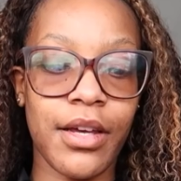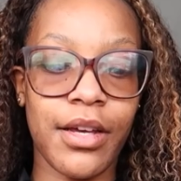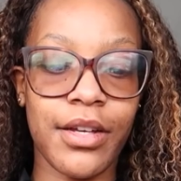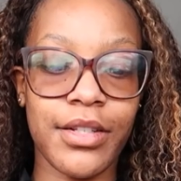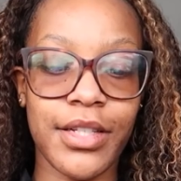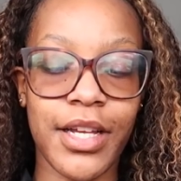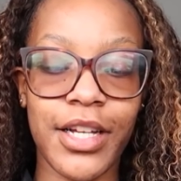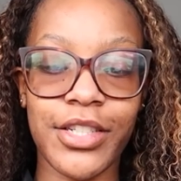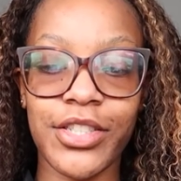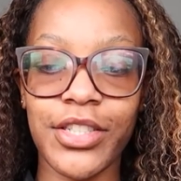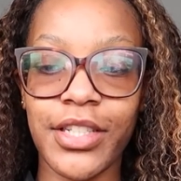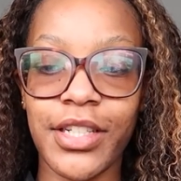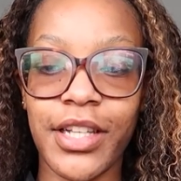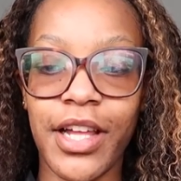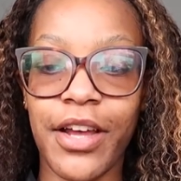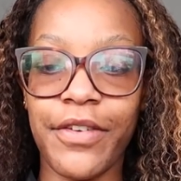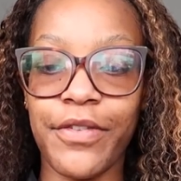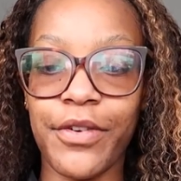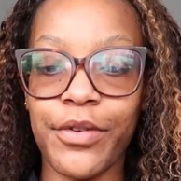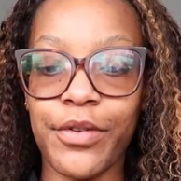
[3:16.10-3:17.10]
I was actually
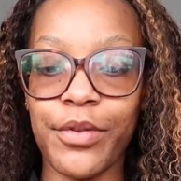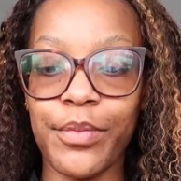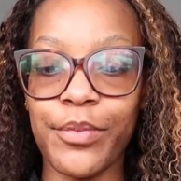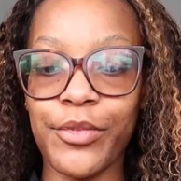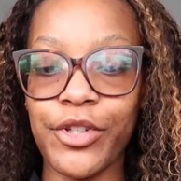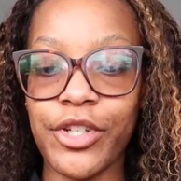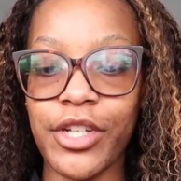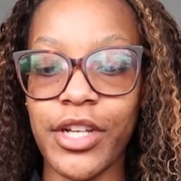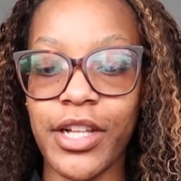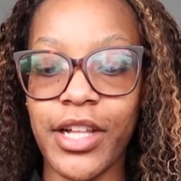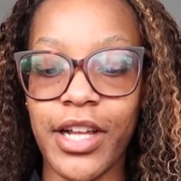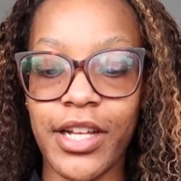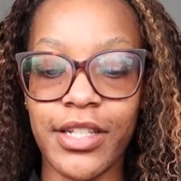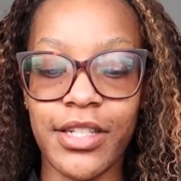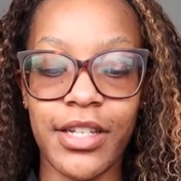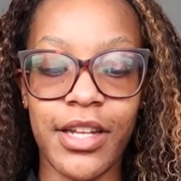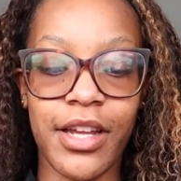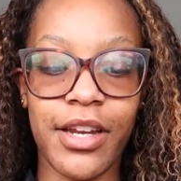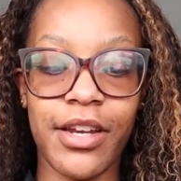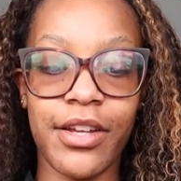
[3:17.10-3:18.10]
laughing with Musha last
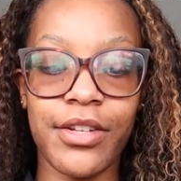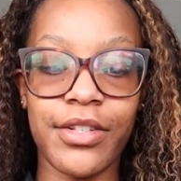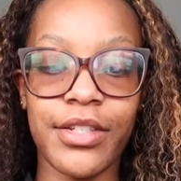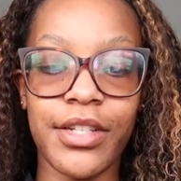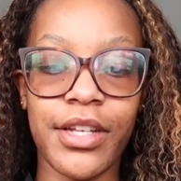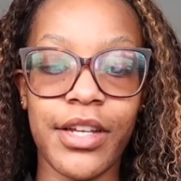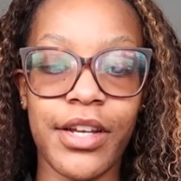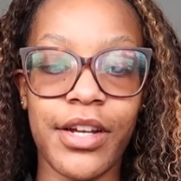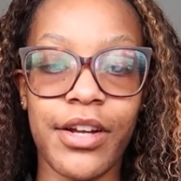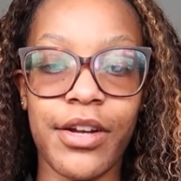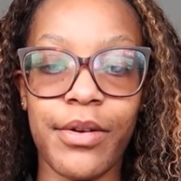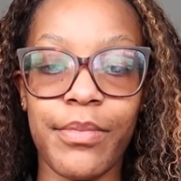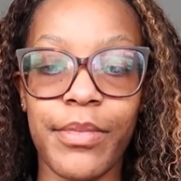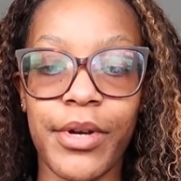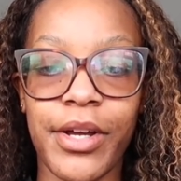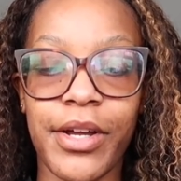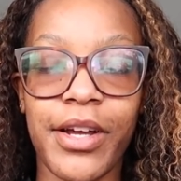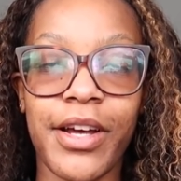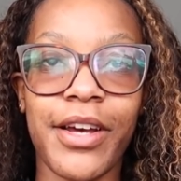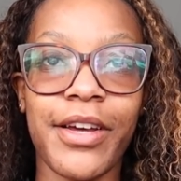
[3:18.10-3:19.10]
night. I was telling her
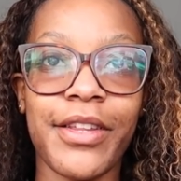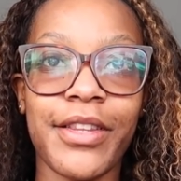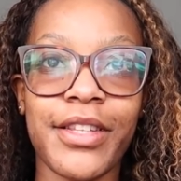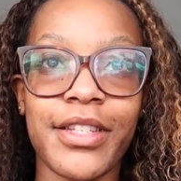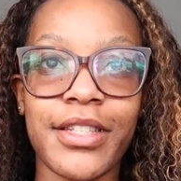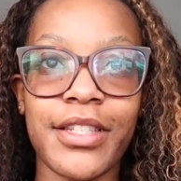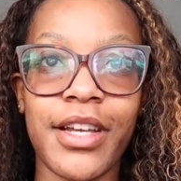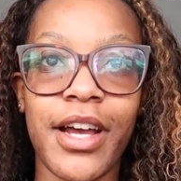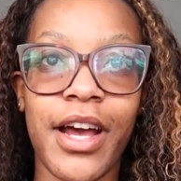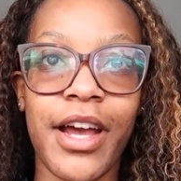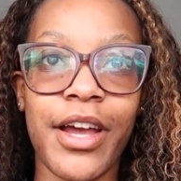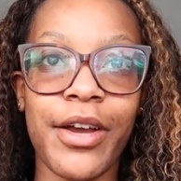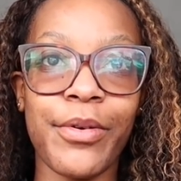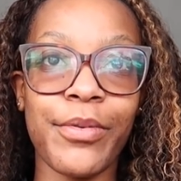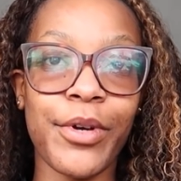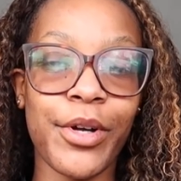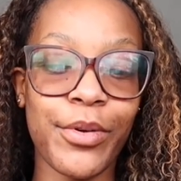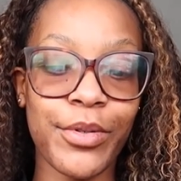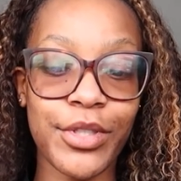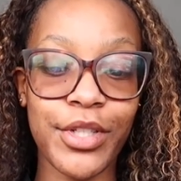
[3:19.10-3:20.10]
about how this guy at
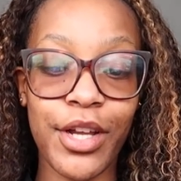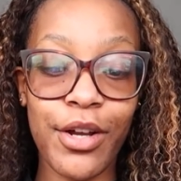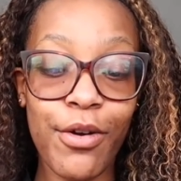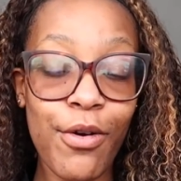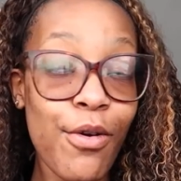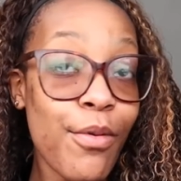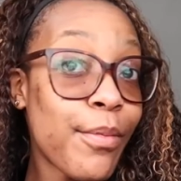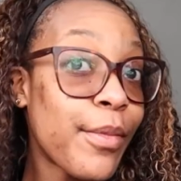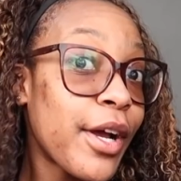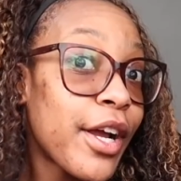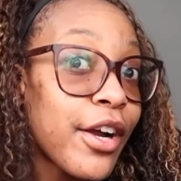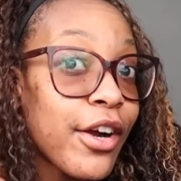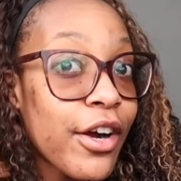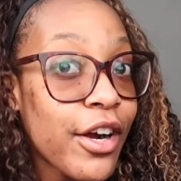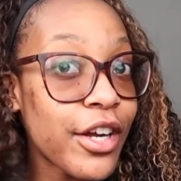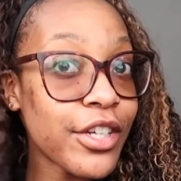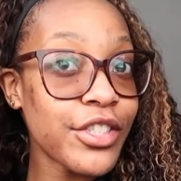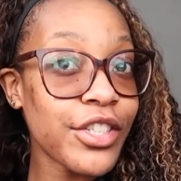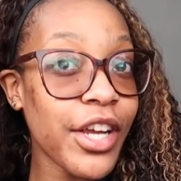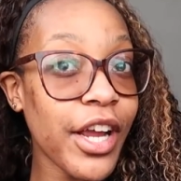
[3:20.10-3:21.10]
work was like, oh my
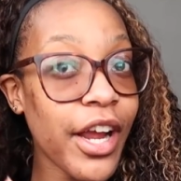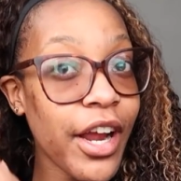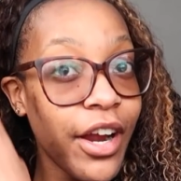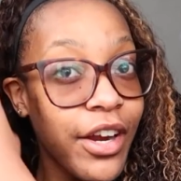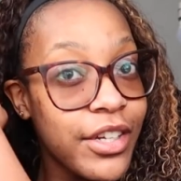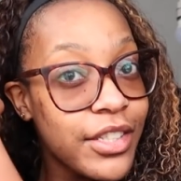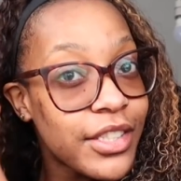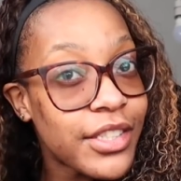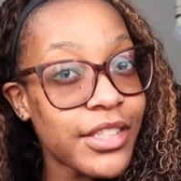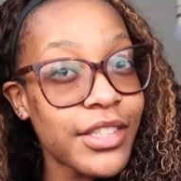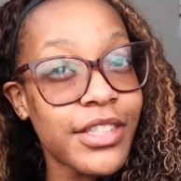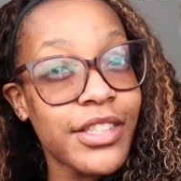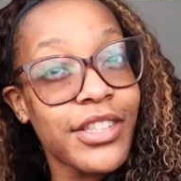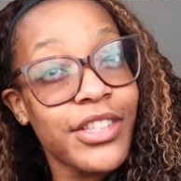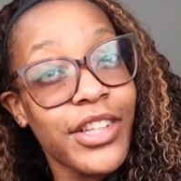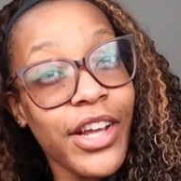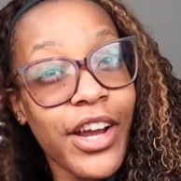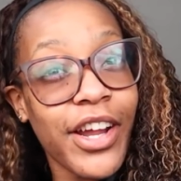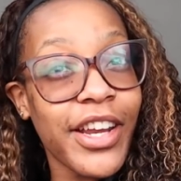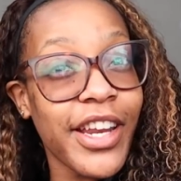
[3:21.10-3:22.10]
god, your hair is
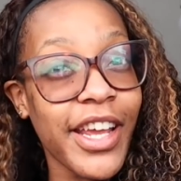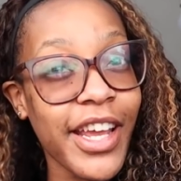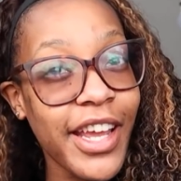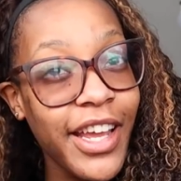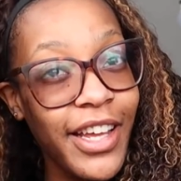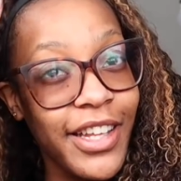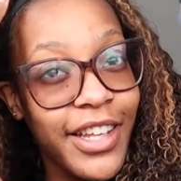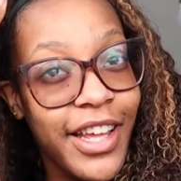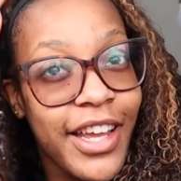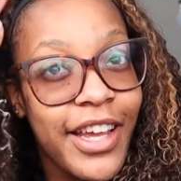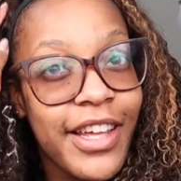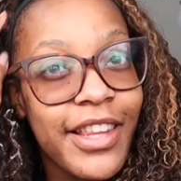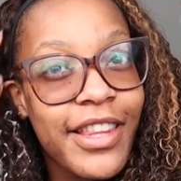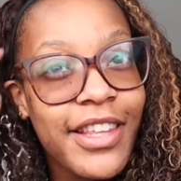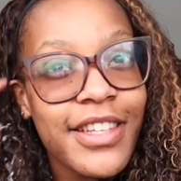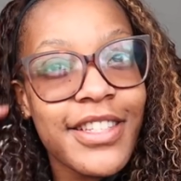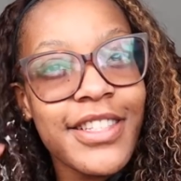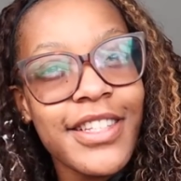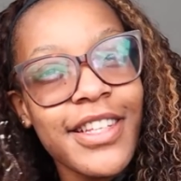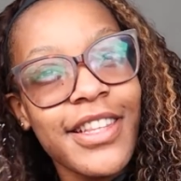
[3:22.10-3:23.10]
stunning, like
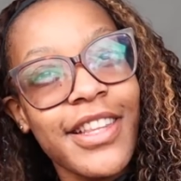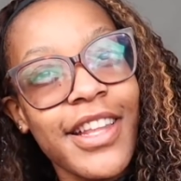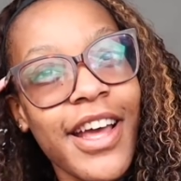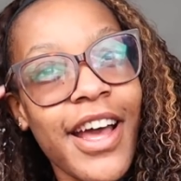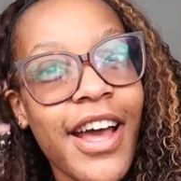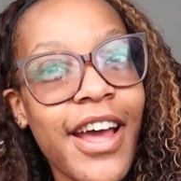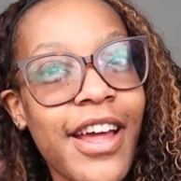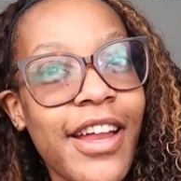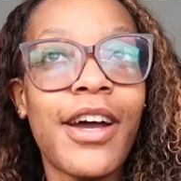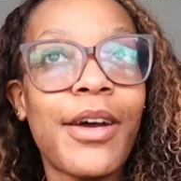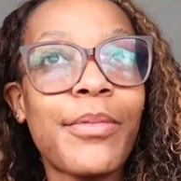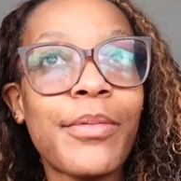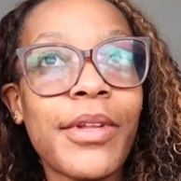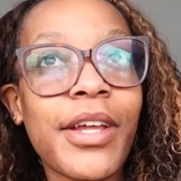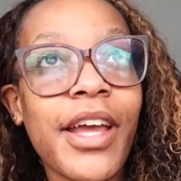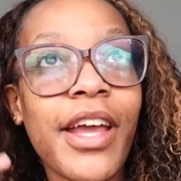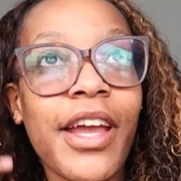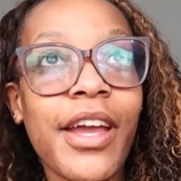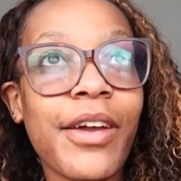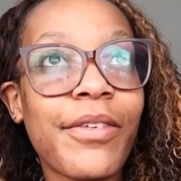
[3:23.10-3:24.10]
this and that. I'm
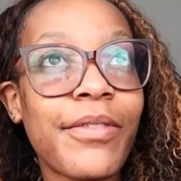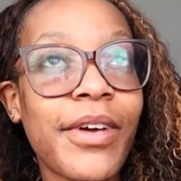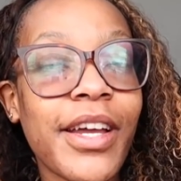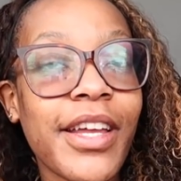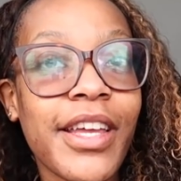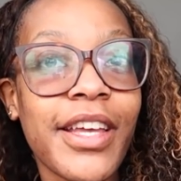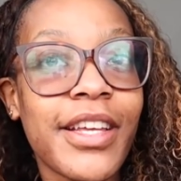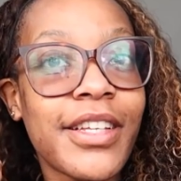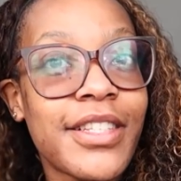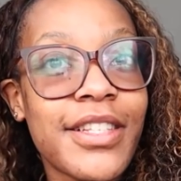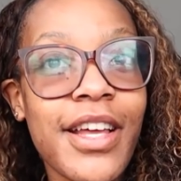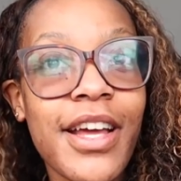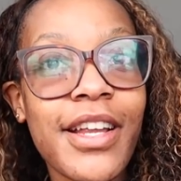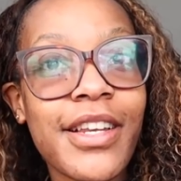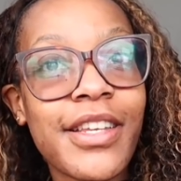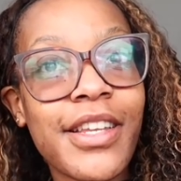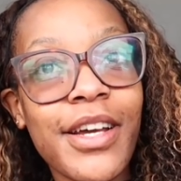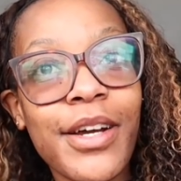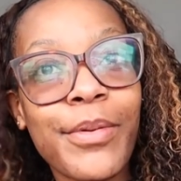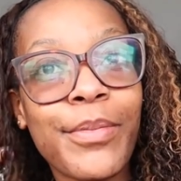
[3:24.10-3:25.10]
like, I guess I
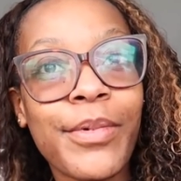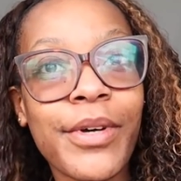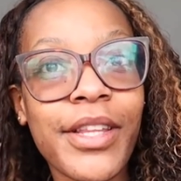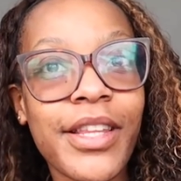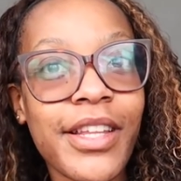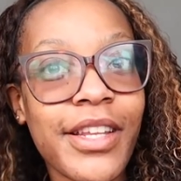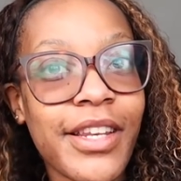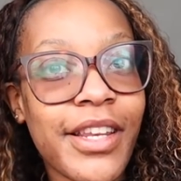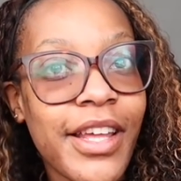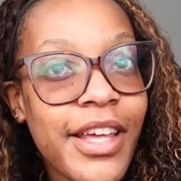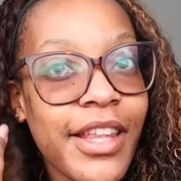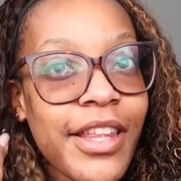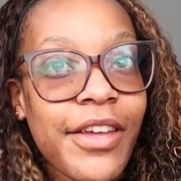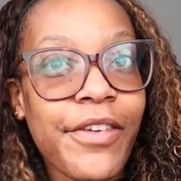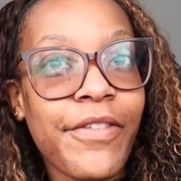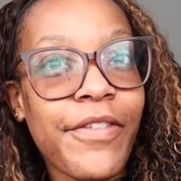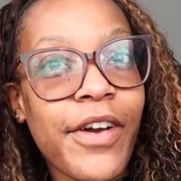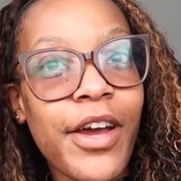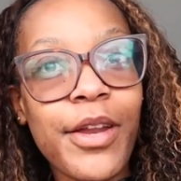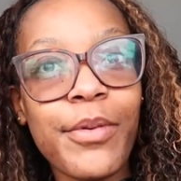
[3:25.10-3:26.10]
dub where the day they
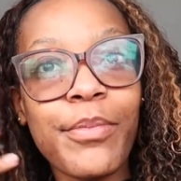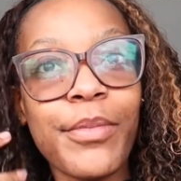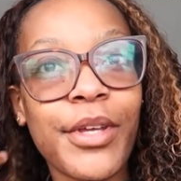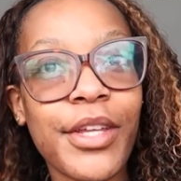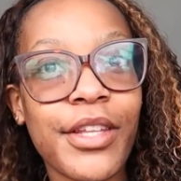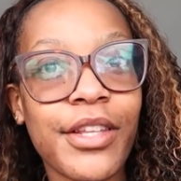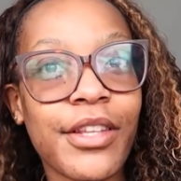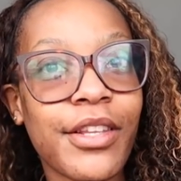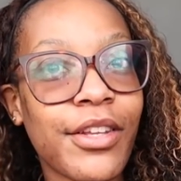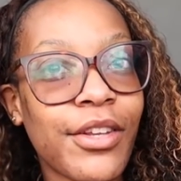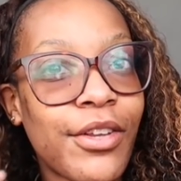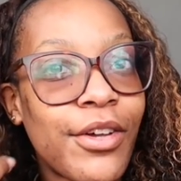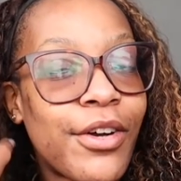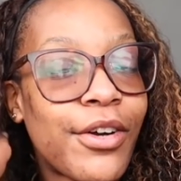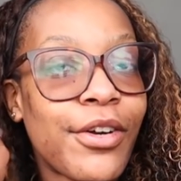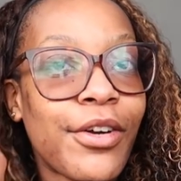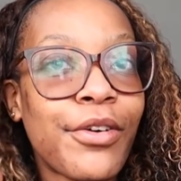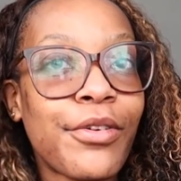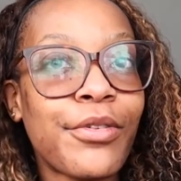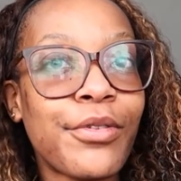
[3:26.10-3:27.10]
find me in the
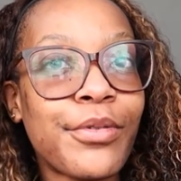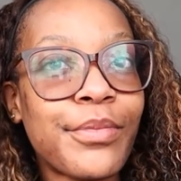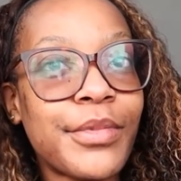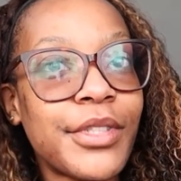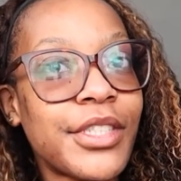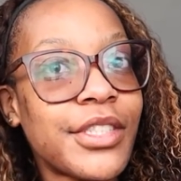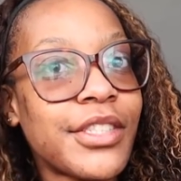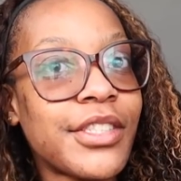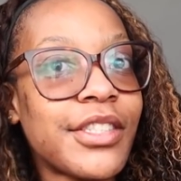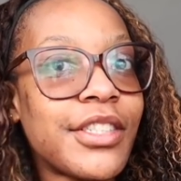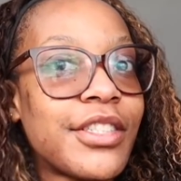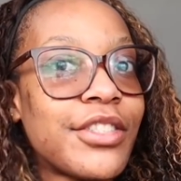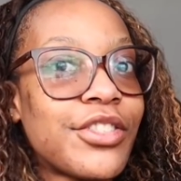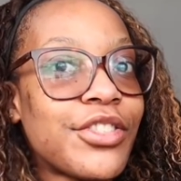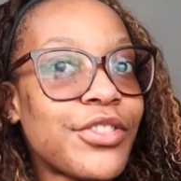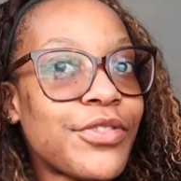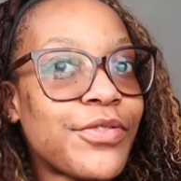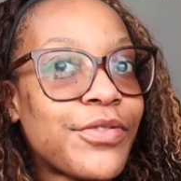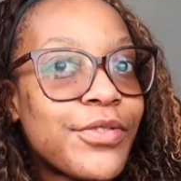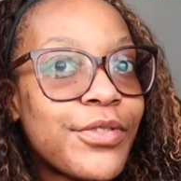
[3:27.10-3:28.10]
locker room is
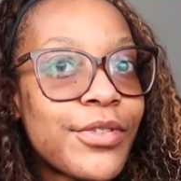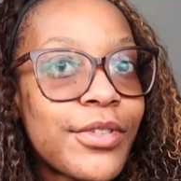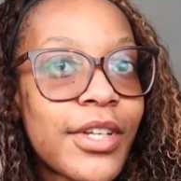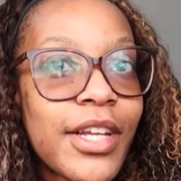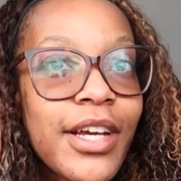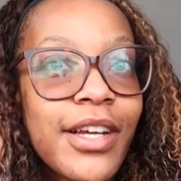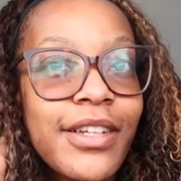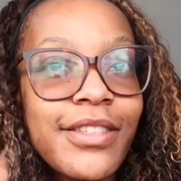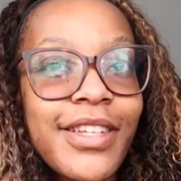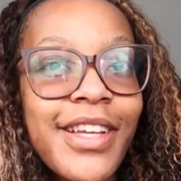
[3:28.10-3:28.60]
ninja fool.